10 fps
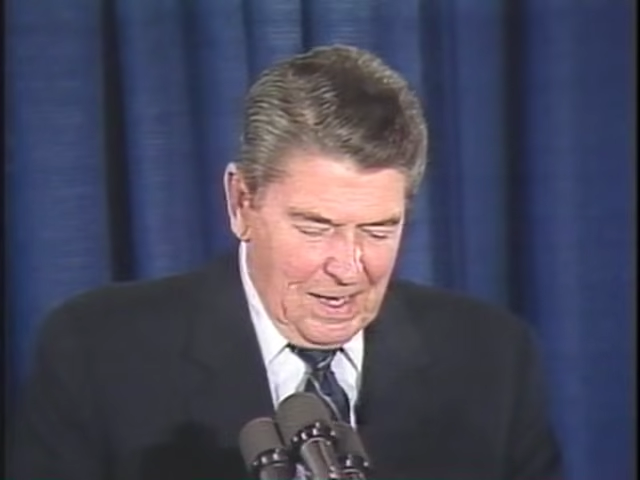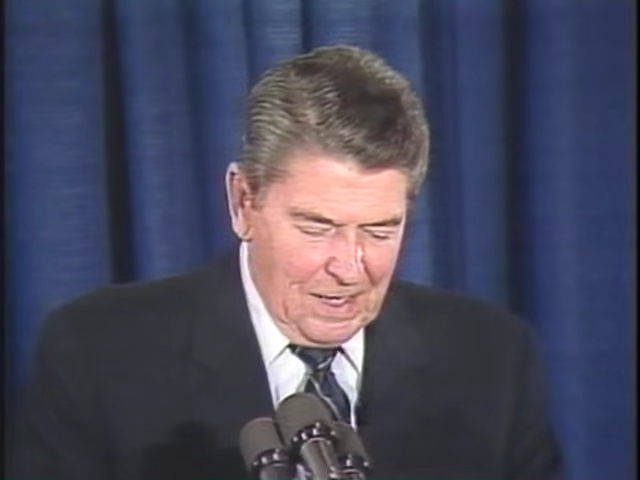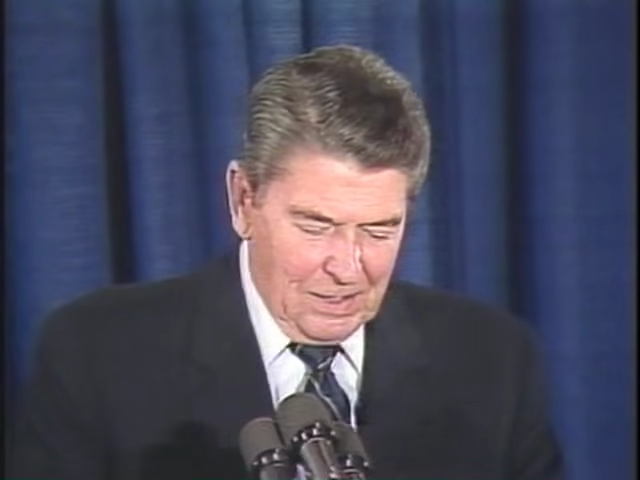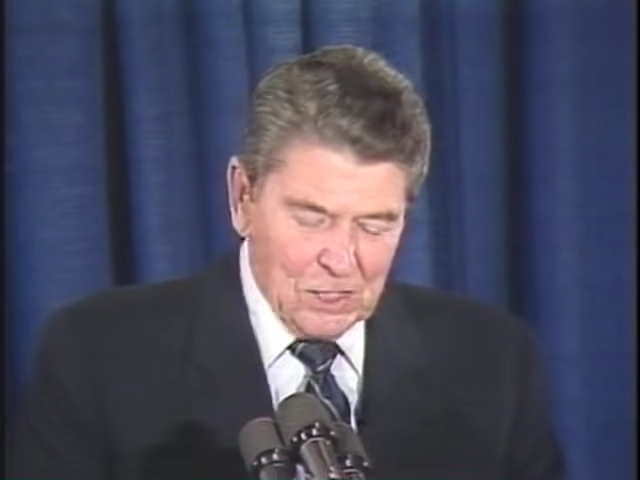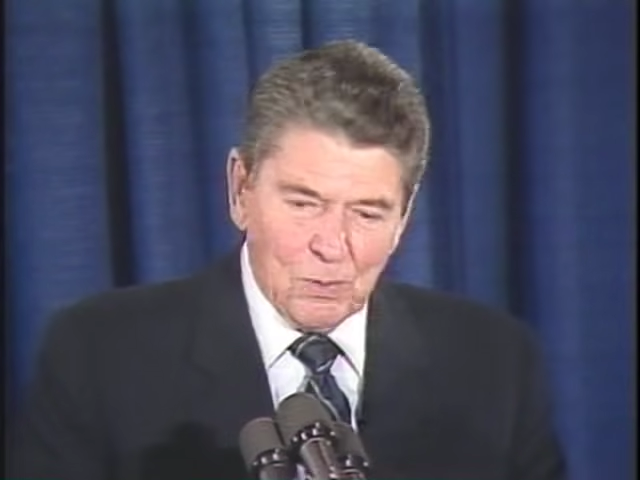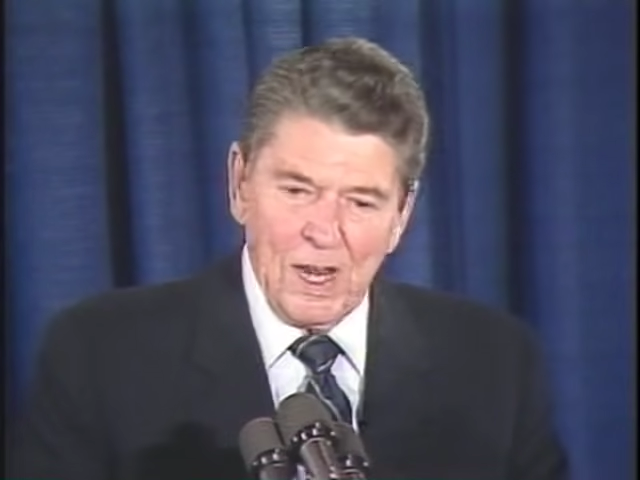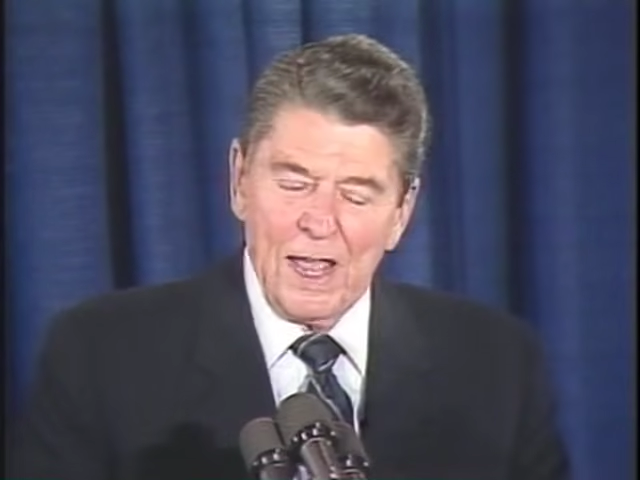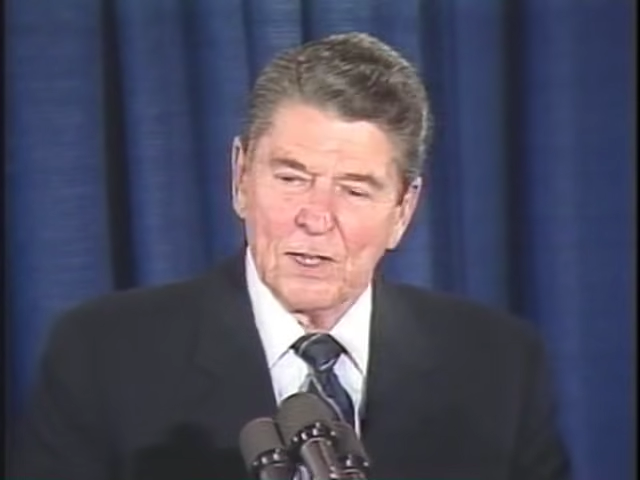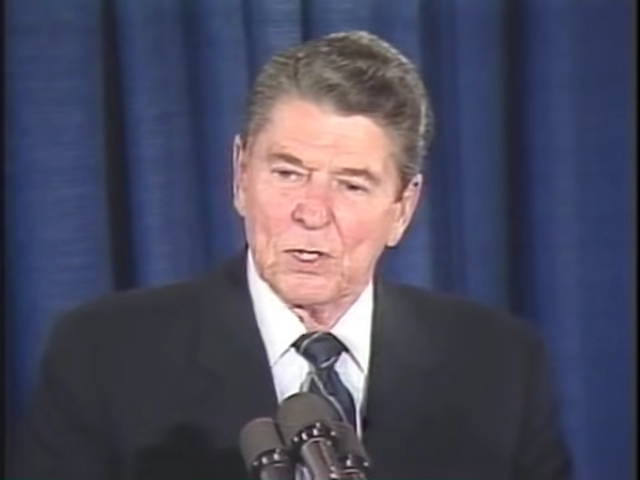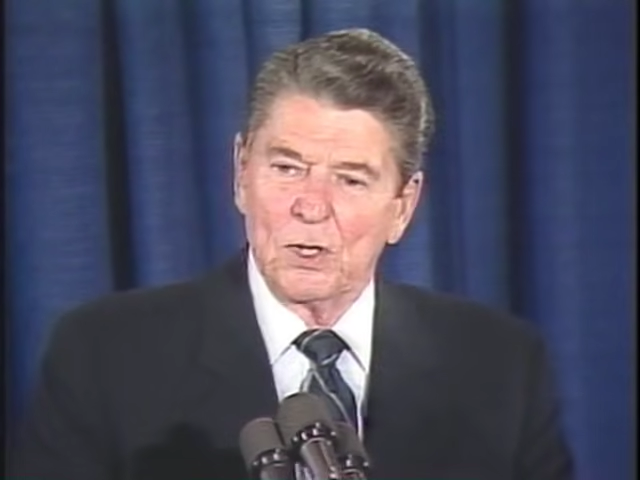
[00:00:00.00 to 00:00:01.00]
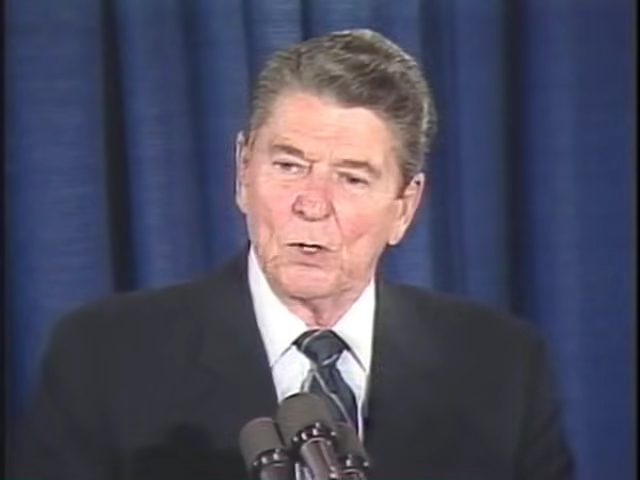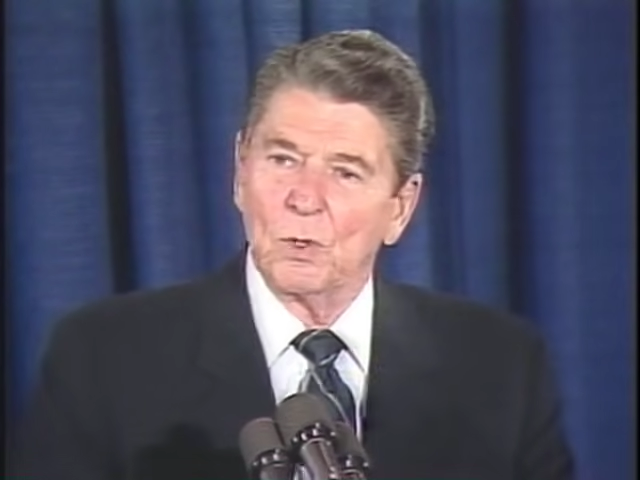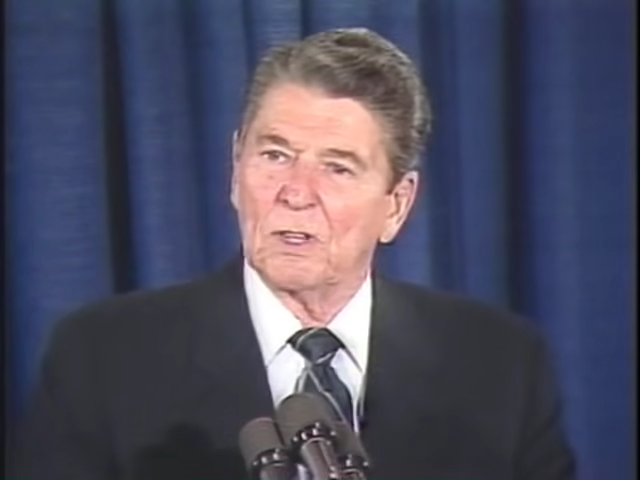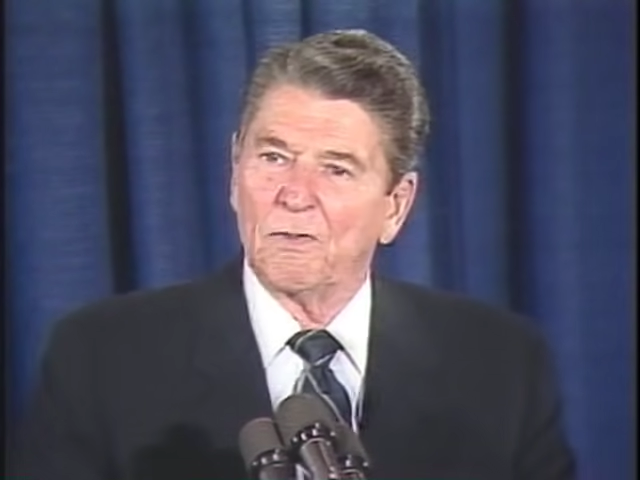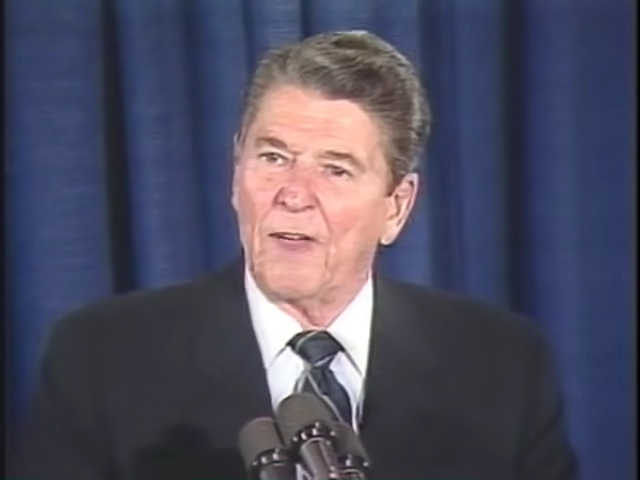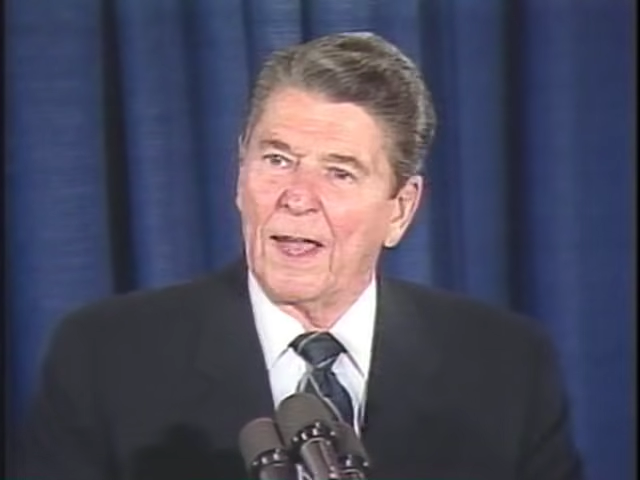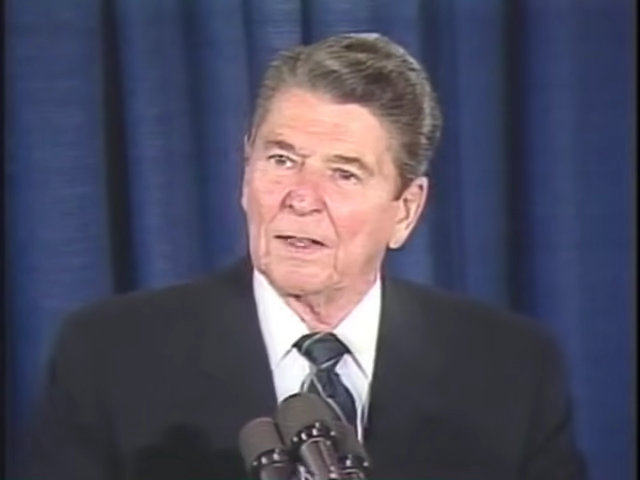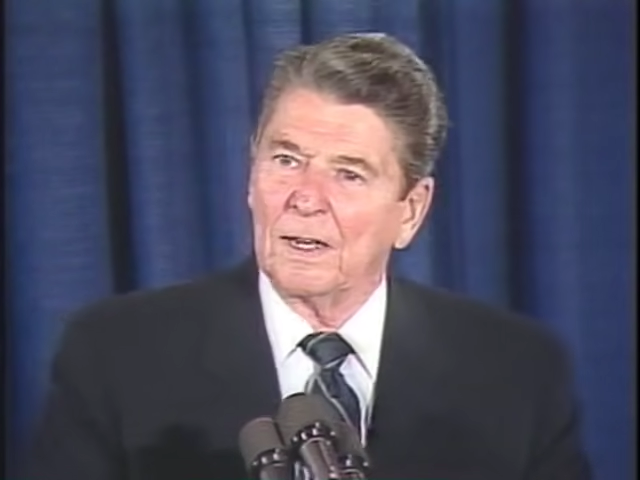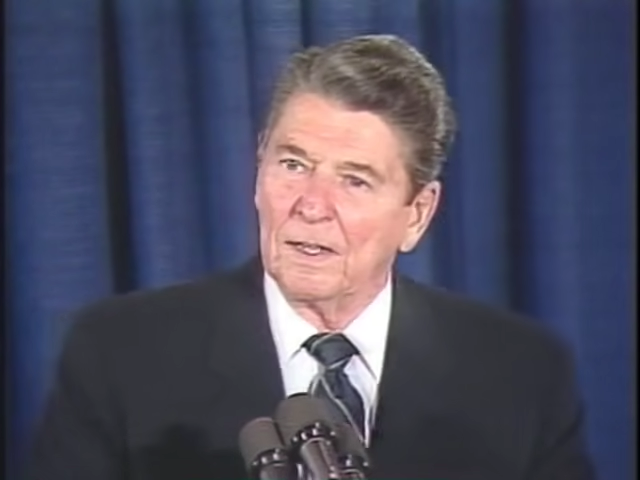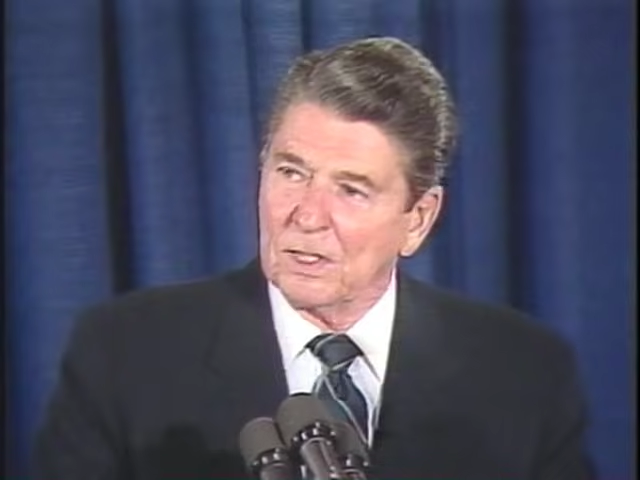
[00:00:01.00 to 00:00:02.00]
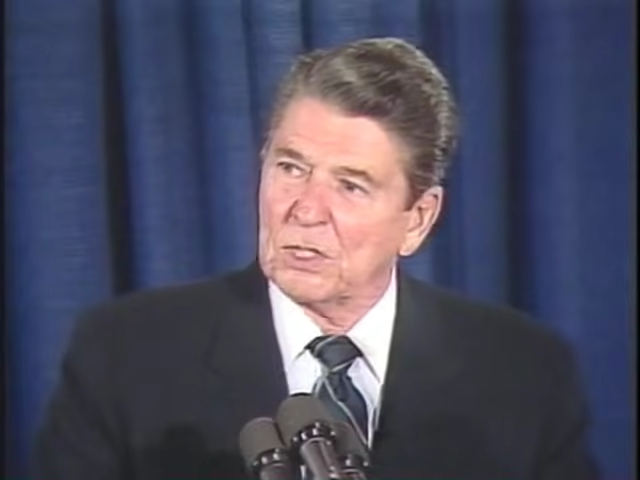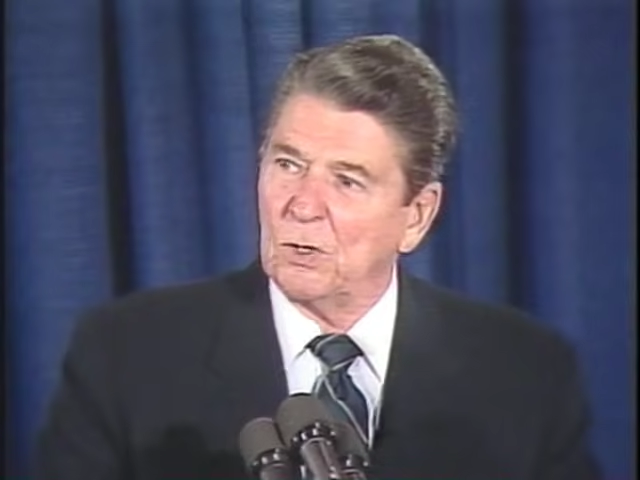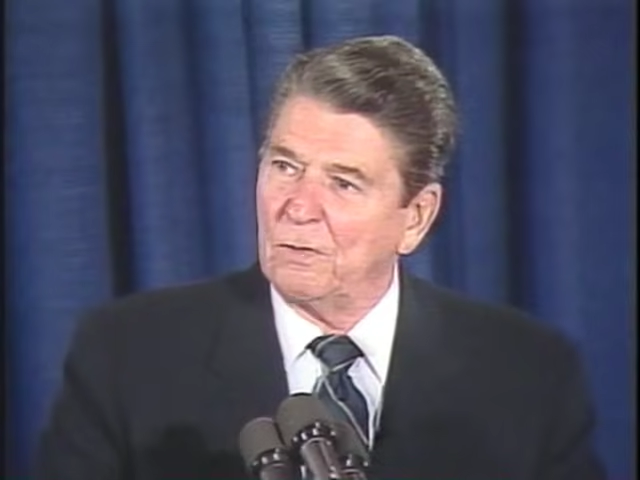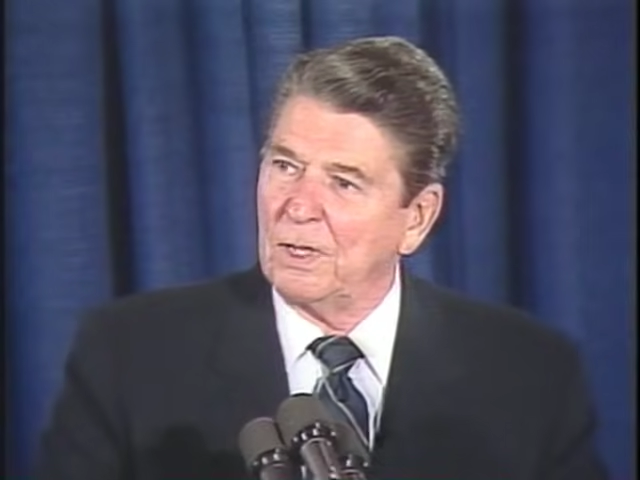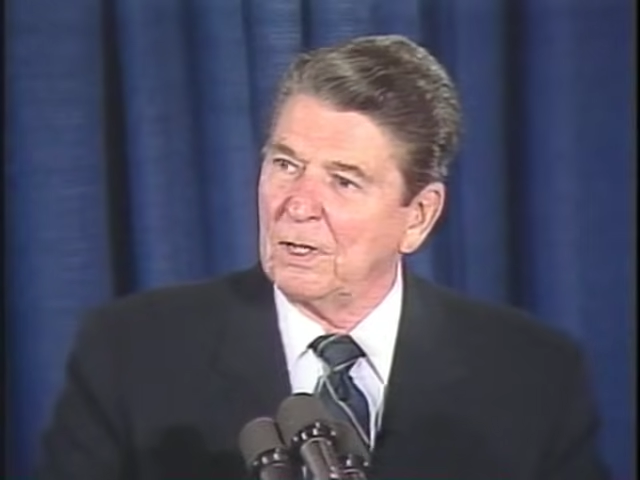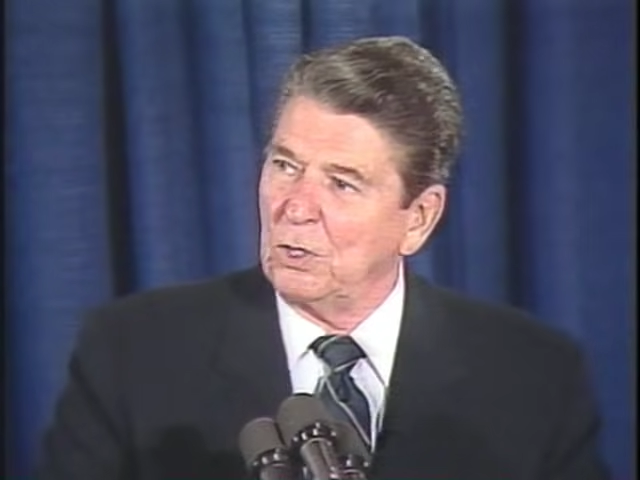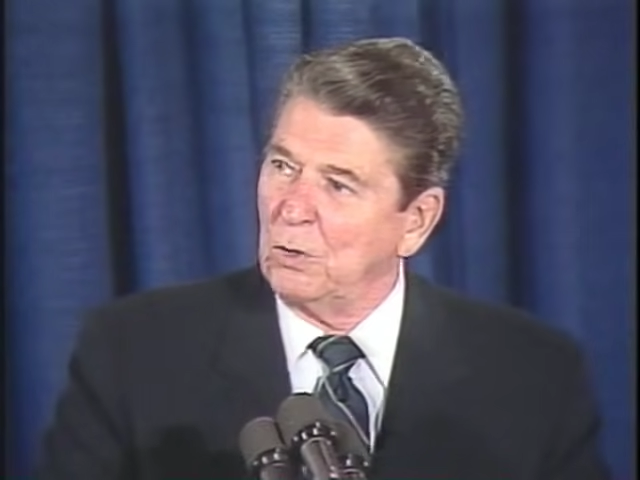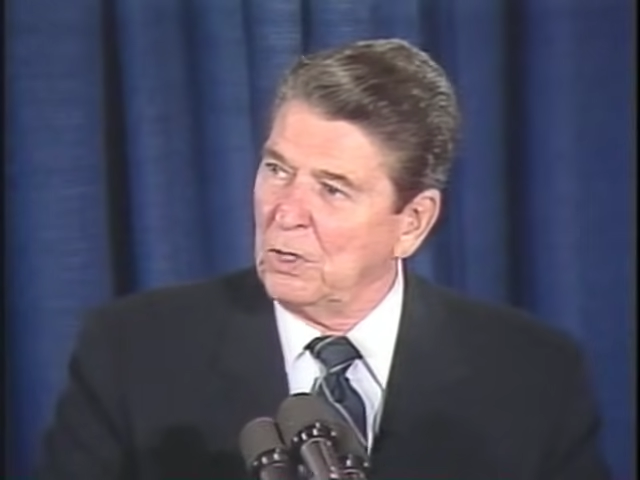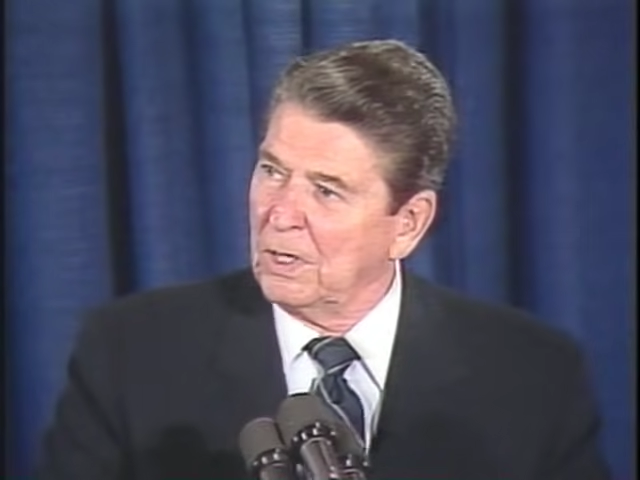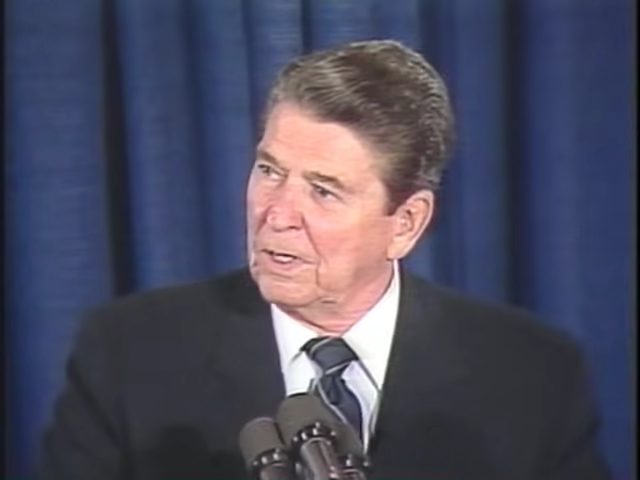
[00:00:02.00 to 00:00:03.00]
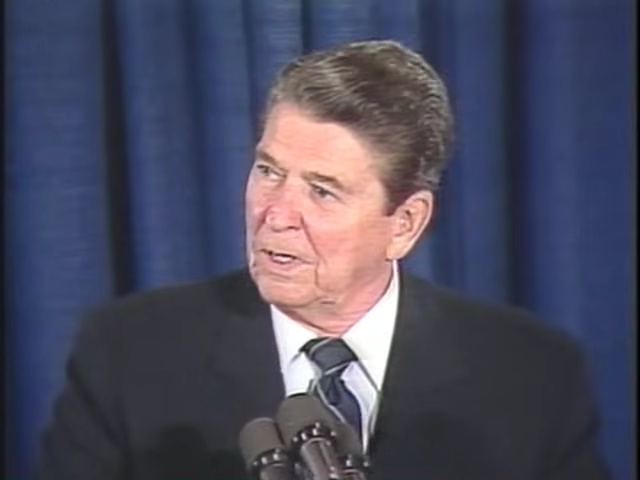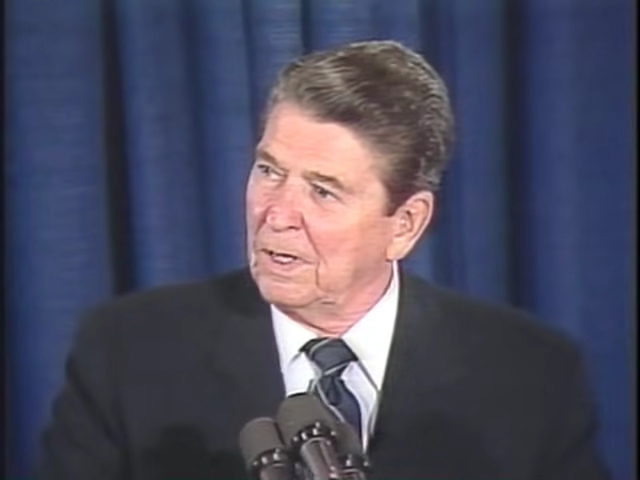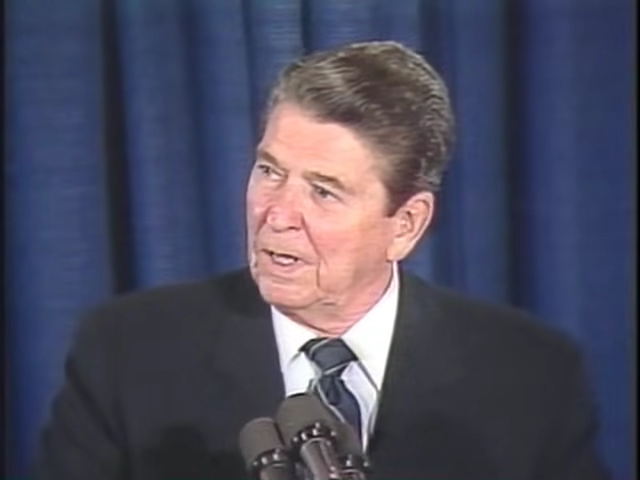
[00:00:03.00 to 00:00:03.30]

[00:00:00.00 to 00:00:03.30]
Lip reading: And this one has to do with the fact that in the Soviet Union,